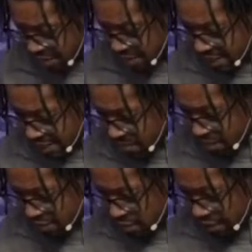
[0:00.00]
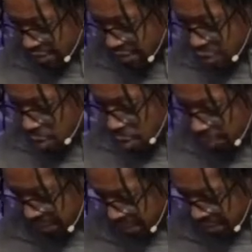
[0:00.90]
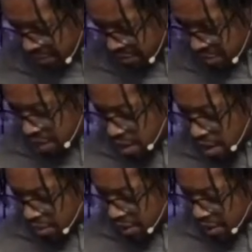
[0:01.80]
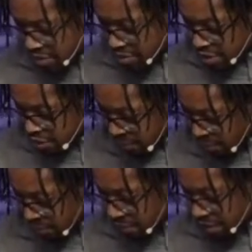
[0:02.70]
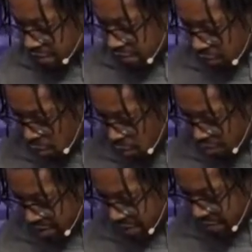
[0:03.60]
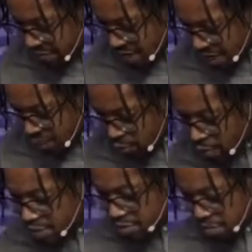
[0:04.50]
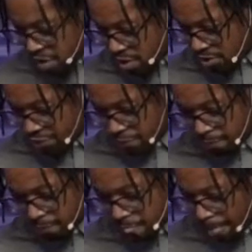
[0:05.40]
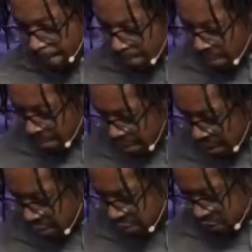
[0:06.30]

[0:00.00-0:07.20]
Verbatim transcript: the name of Christ, you are blessed because the Spirit of glory and of God rests upon you. But,